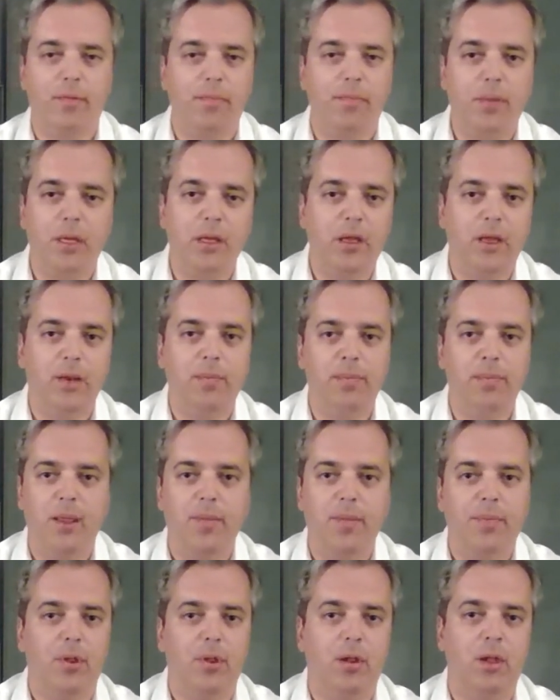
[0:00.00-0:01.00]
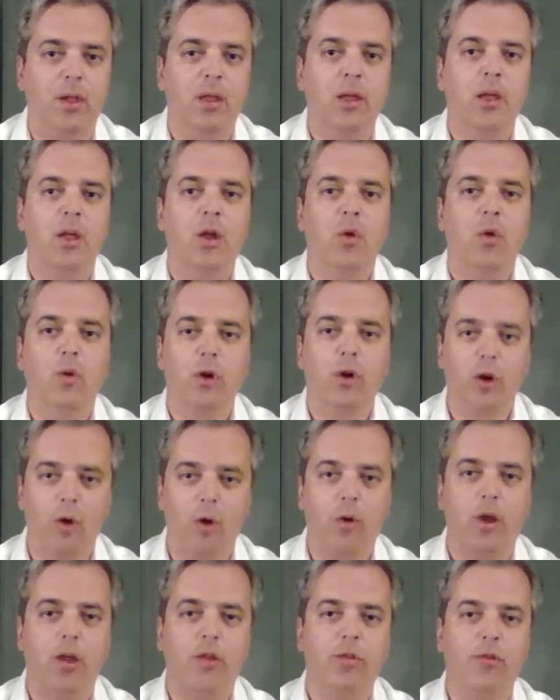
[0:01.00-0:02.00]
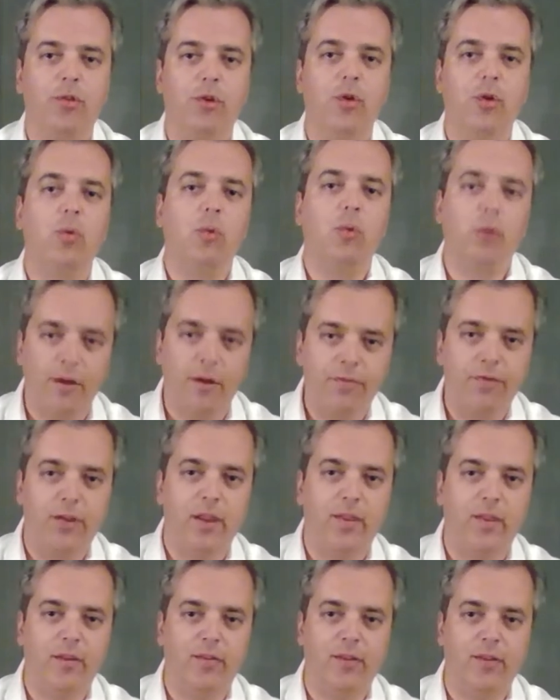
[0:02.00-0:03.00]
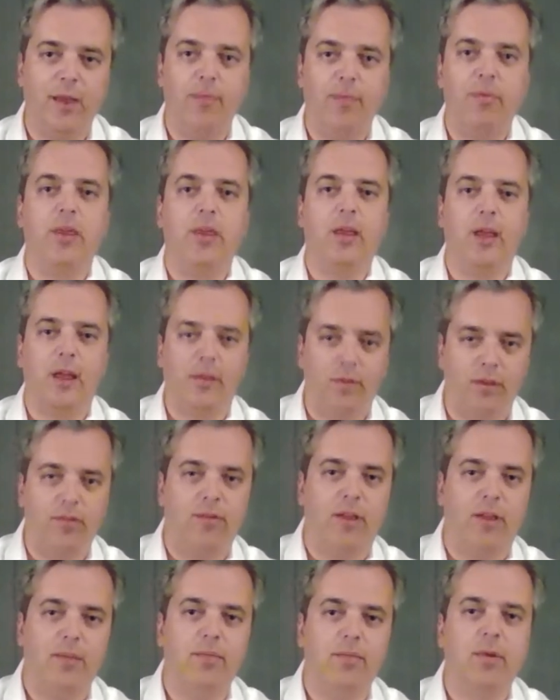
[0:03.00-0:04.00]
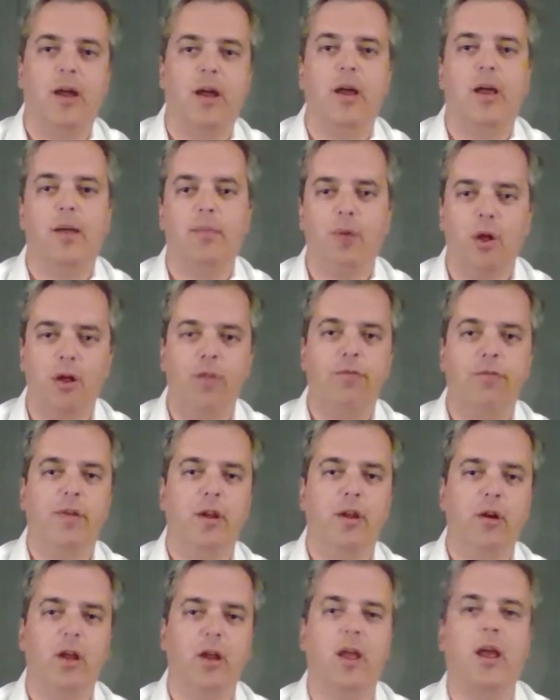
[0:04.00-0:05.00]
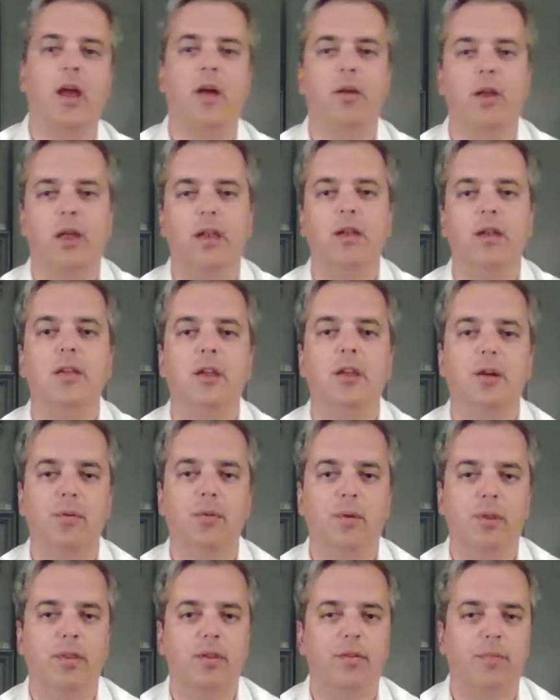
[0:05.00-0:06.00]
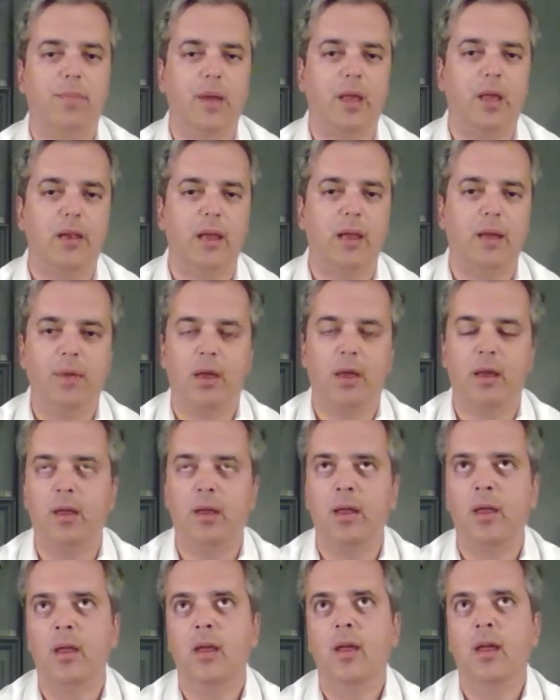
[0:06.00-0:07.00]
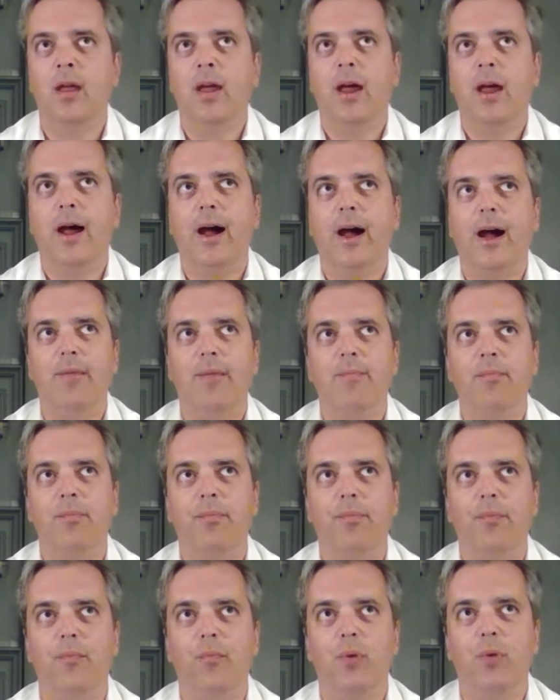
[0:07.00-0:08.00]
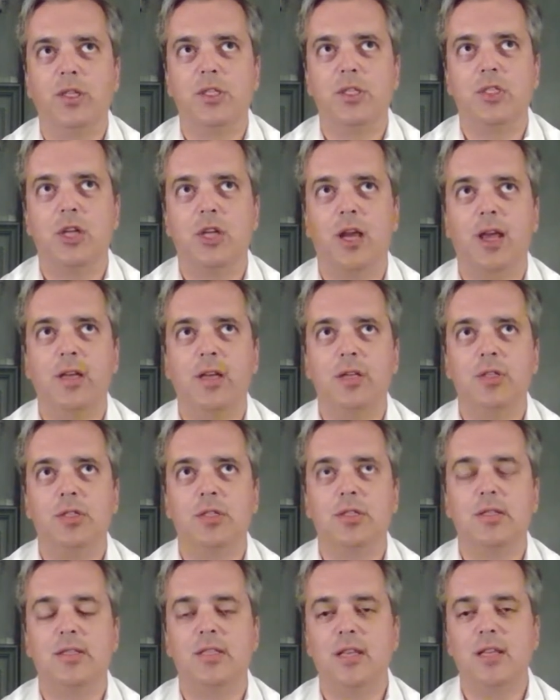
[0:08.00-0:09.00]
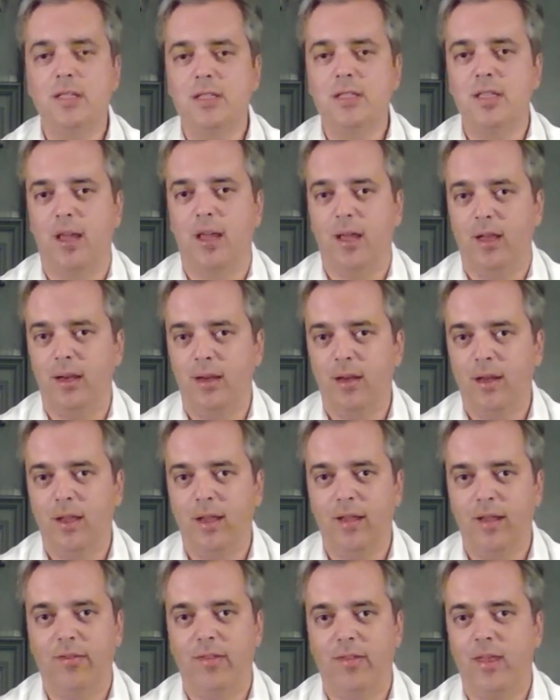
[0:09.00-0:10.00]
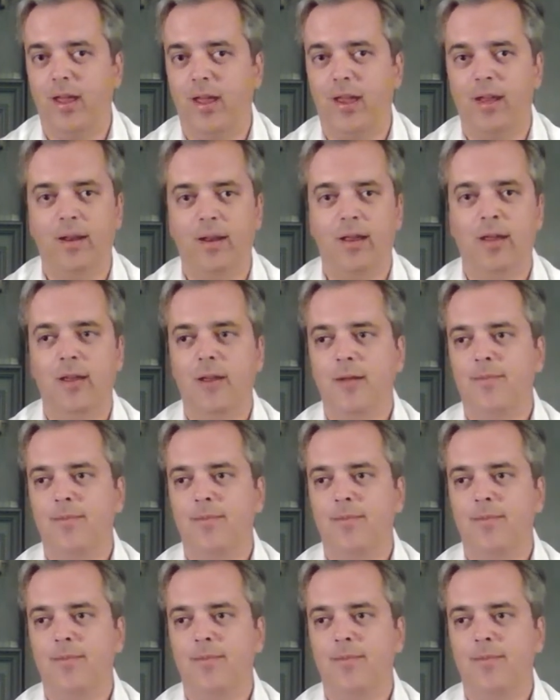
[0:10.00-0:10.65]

billion people, were going through roughly the same thing at the same time, all figuring out how to deal with this pandemic. What's changed since then is that